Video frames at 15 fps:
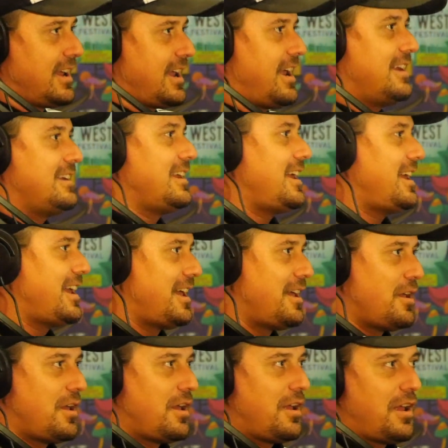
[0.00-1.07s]
And it
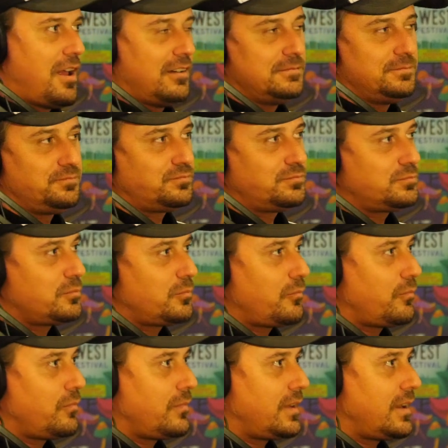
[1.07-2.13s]
circles back to this shooting
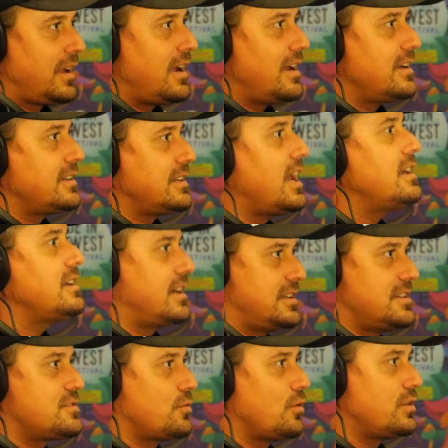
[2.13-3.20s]
within your means. Yeah,
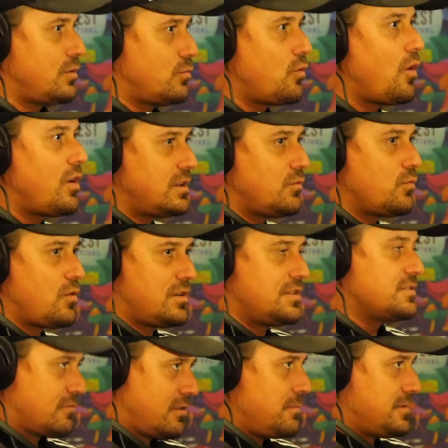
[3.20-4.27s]
that's right. You write a
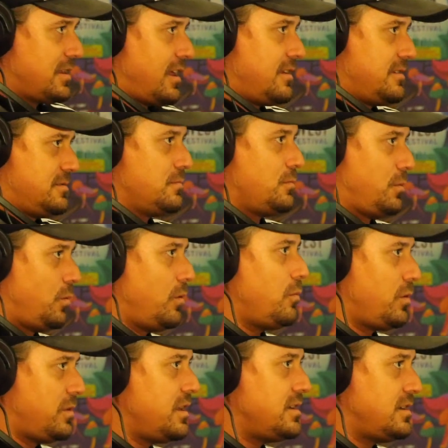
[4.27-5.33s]
script that's
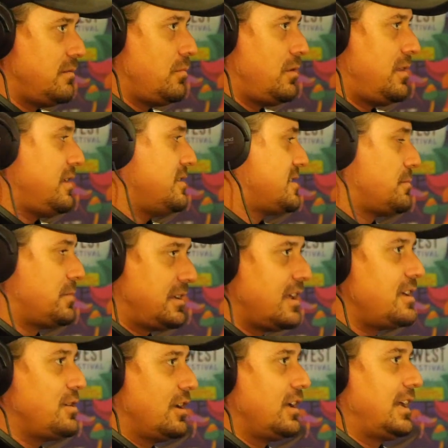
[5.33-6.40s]
within something
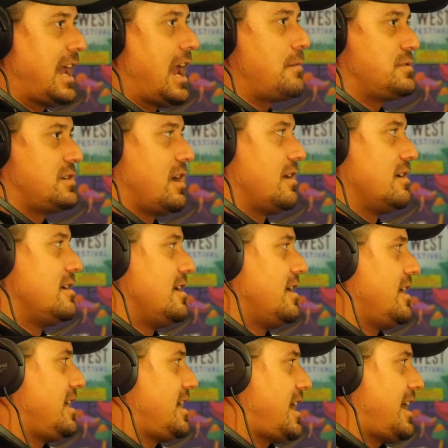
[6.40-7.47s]
that you can capture,
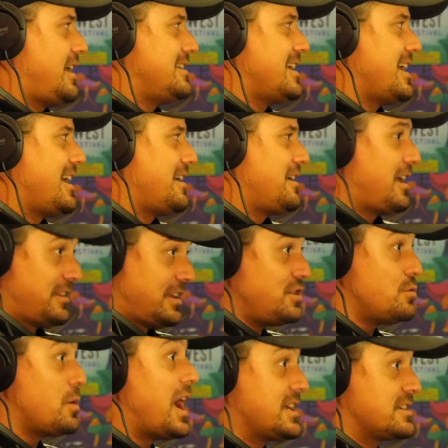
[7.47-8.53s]
and then
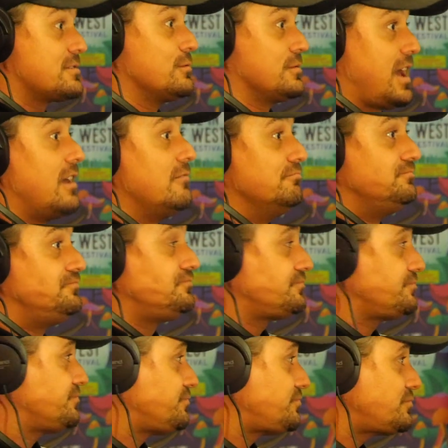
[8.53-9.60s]
you hustle that.
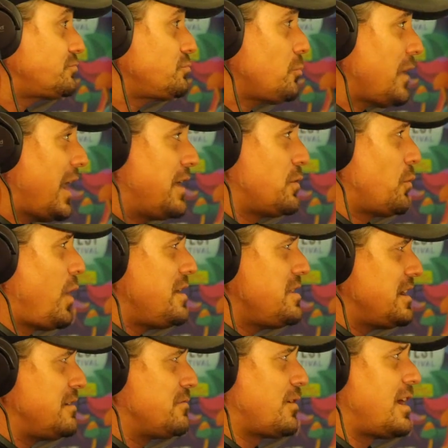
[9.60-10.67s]
And the way
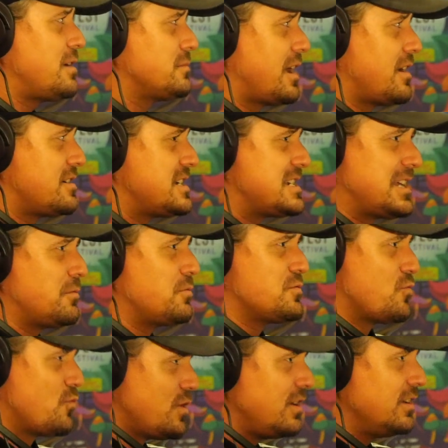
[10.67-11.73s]
that he framed that, I just think it
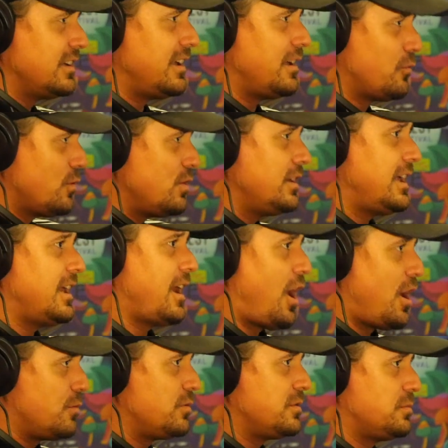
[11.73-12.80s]
really hit
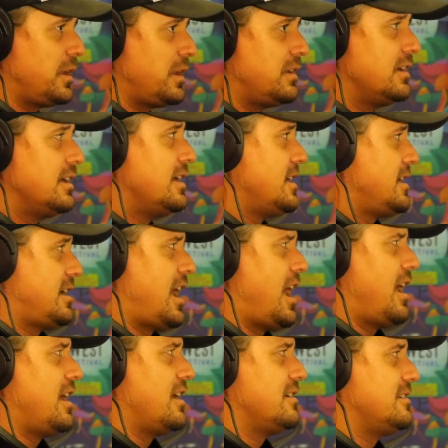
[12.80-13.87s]
home with me.
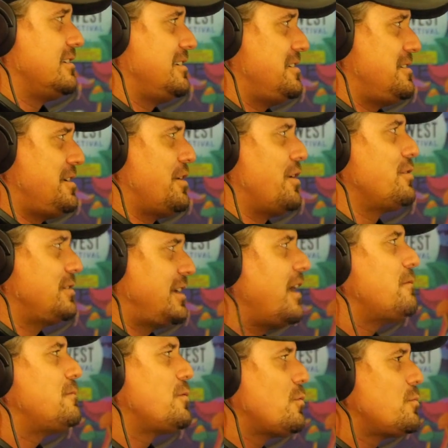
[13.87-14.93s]

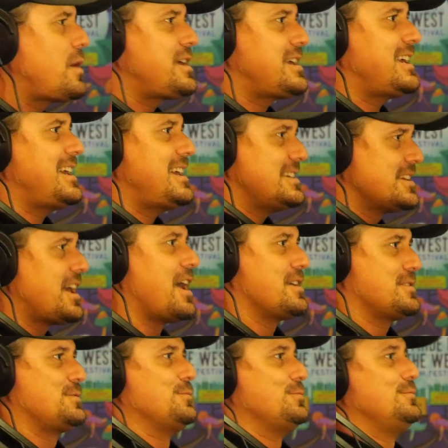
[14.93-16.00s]
Filmmaking is a
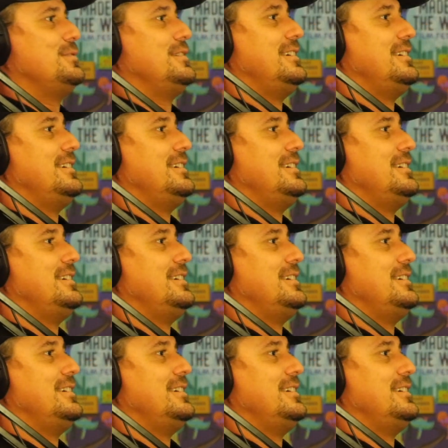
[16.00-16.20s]
hustle.